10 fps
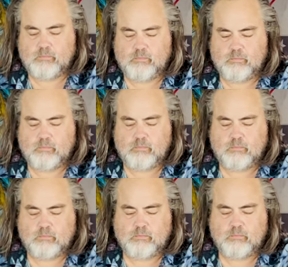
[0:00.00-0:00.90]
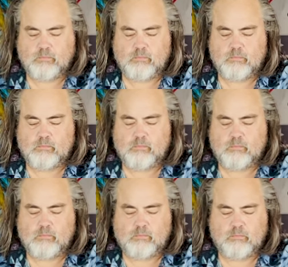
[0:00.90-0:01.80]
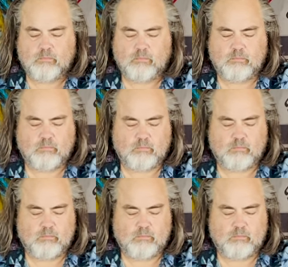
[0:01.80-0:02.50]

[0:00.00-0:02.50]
(silence)